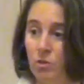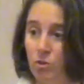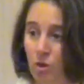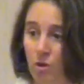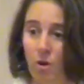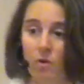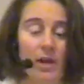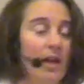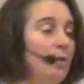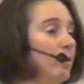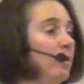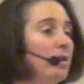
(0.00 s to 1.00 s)
So,
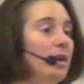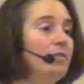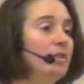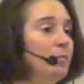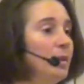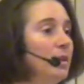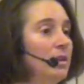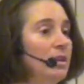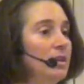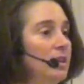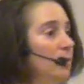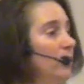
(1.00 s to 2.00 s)
okay, we don't have the
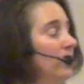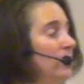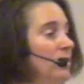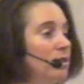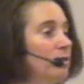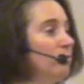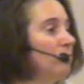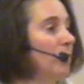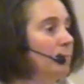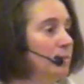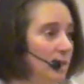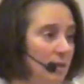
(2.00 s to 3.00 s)
ability to deal with this, it's
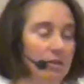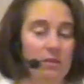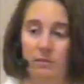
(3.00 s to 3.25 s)
erupting.